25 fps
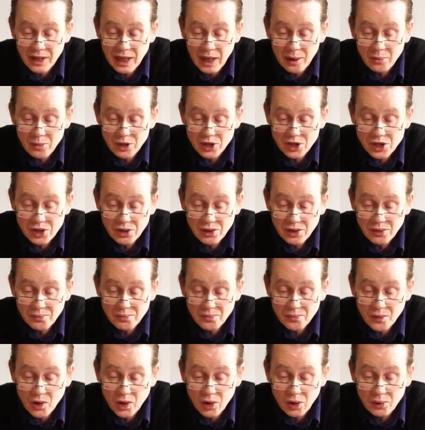the aperture
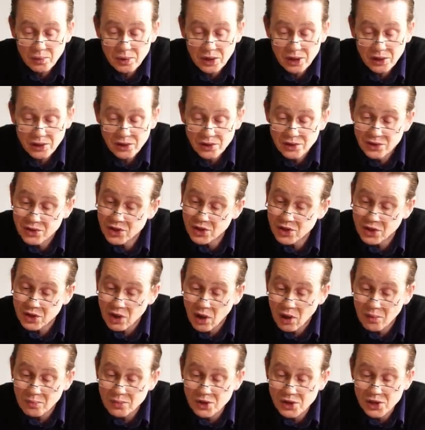a couple of
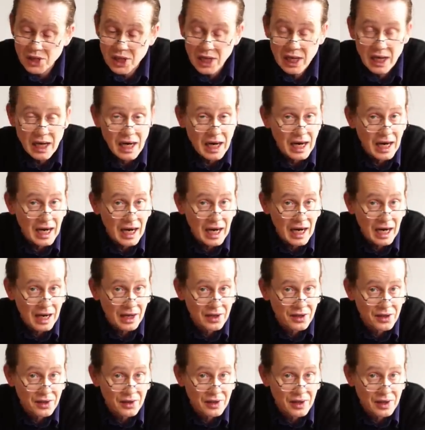stops
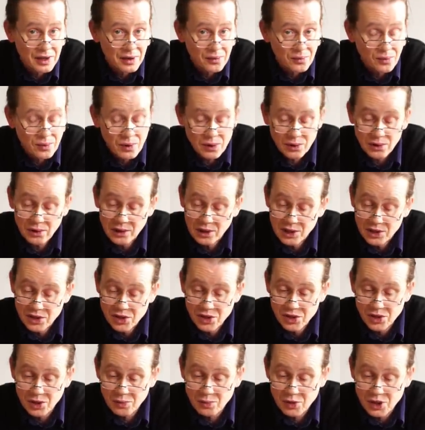and it will
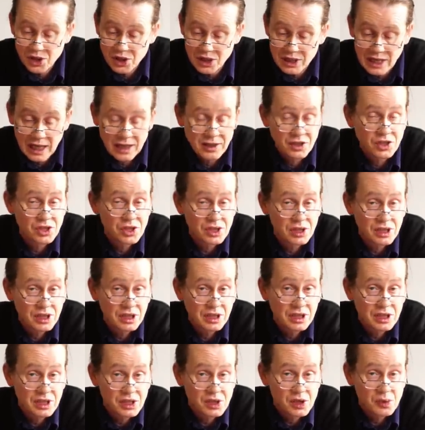substantially
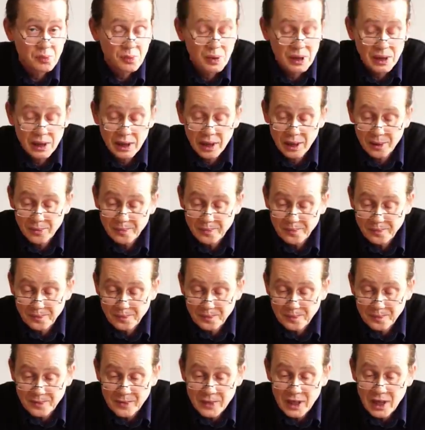disappear.
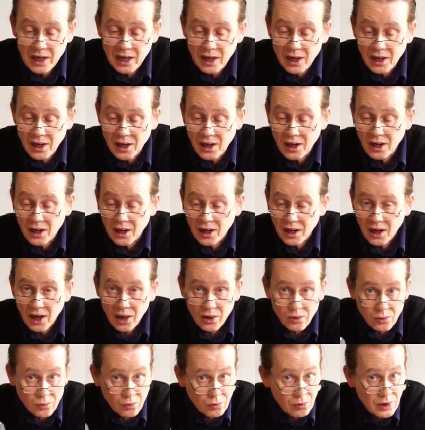
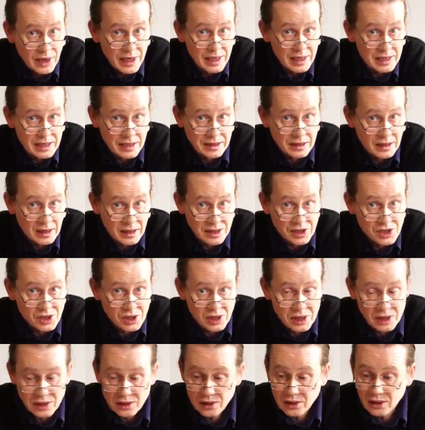A really
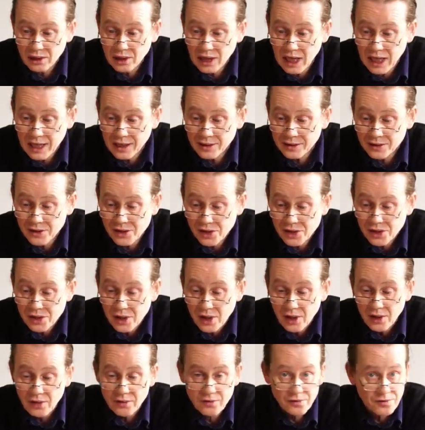nice little lens
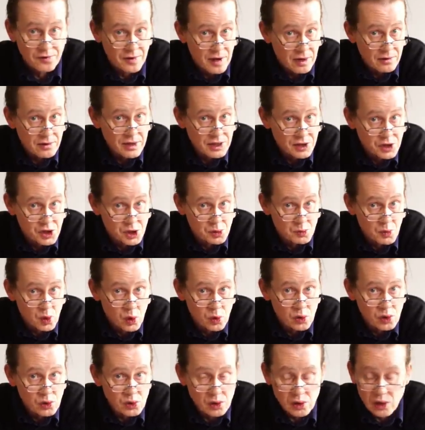very
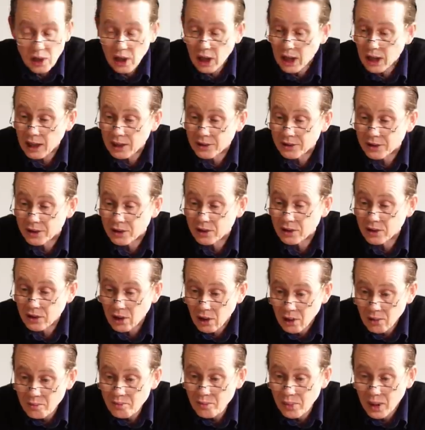small and
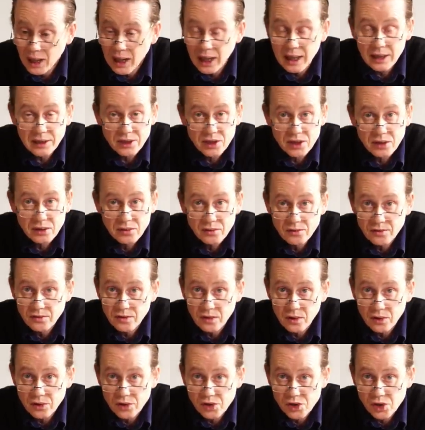compact
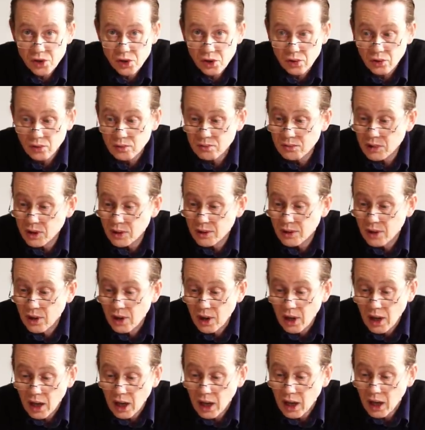for a zoom.
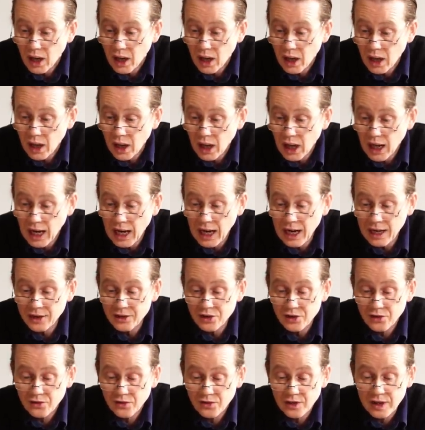Uh,
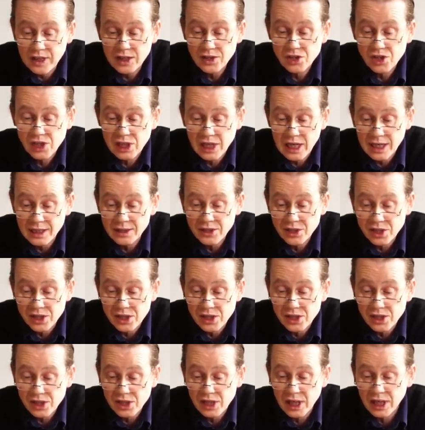and these
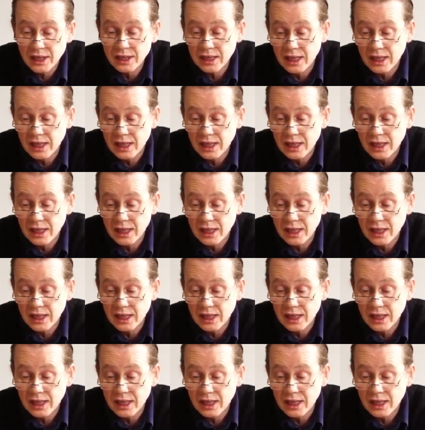lenses are